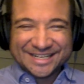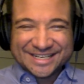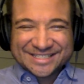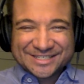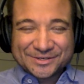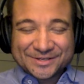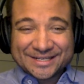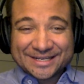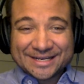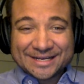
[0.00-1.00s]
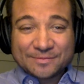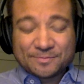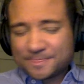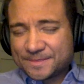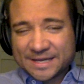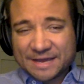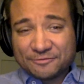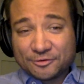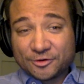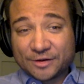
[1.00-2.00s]
So to get
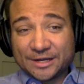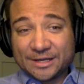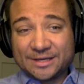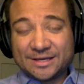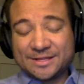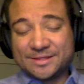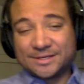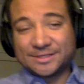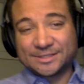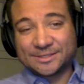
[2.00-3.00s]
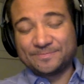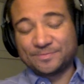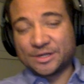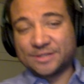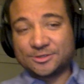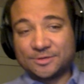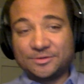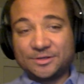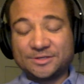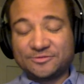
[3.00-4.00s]
full credit in this brainstorm,
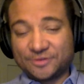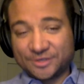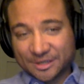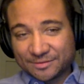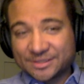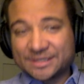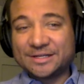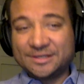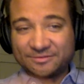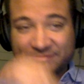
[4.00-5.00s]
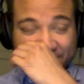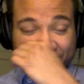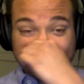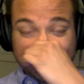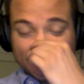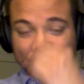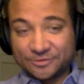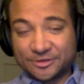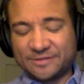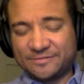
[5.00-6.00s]
you need to first obviously identify what your
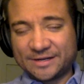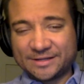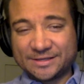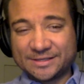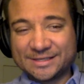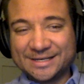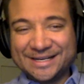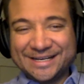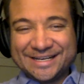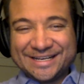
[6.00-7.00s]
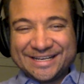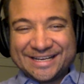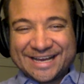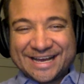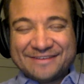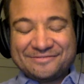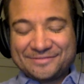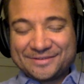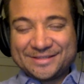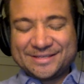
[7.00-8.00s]
cultural artifact is. Have
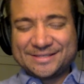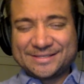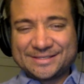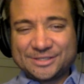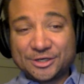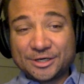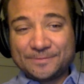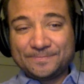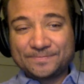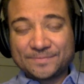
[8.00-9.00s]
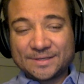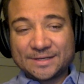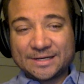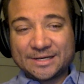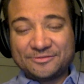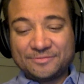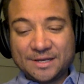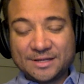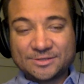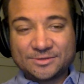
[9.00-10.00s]
this chart. I've made
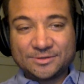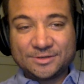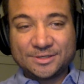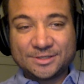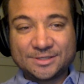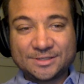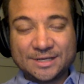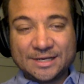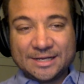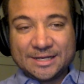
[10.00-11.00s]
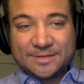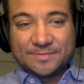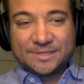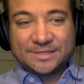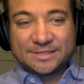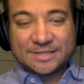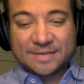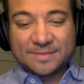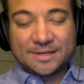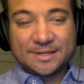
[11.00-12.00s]
it so you can just be
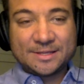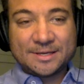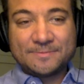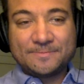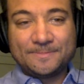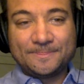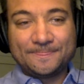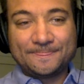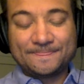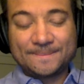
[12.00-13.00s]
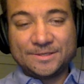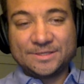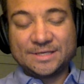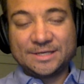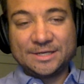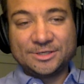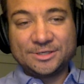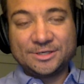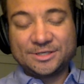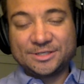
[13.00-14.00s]
typing in them and just hit enter
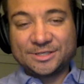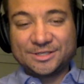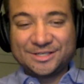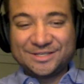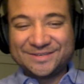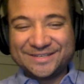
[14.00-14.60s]
and just continue.